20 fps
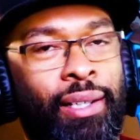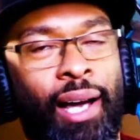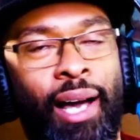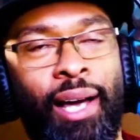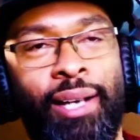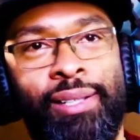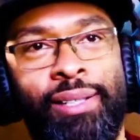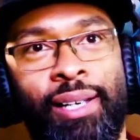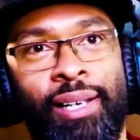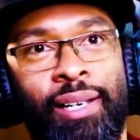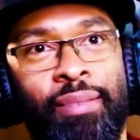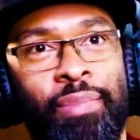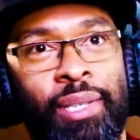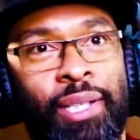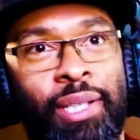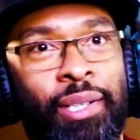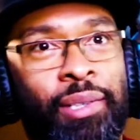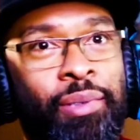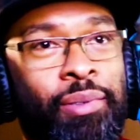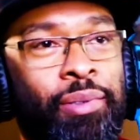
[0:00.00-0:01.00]
I understand
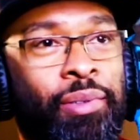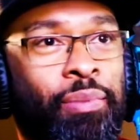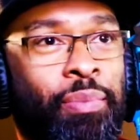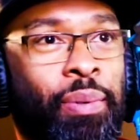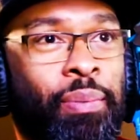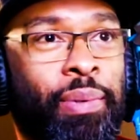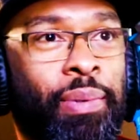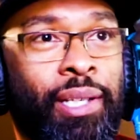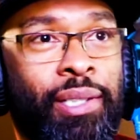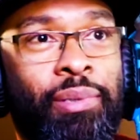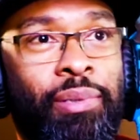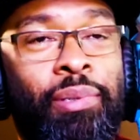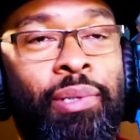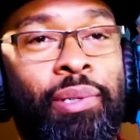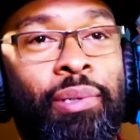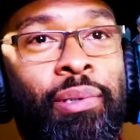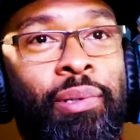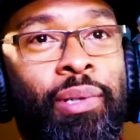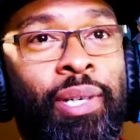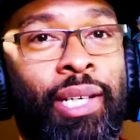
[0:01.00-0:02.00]
being cool, but being too
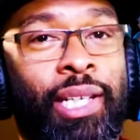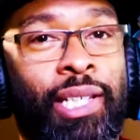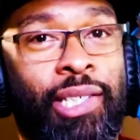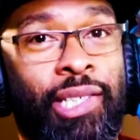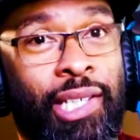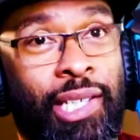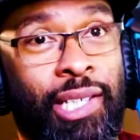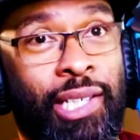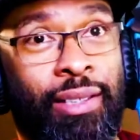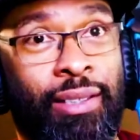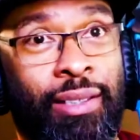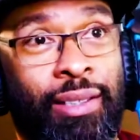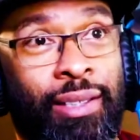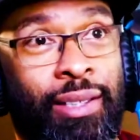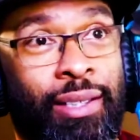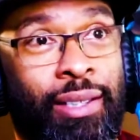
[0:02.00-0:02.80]
cool can get you killed.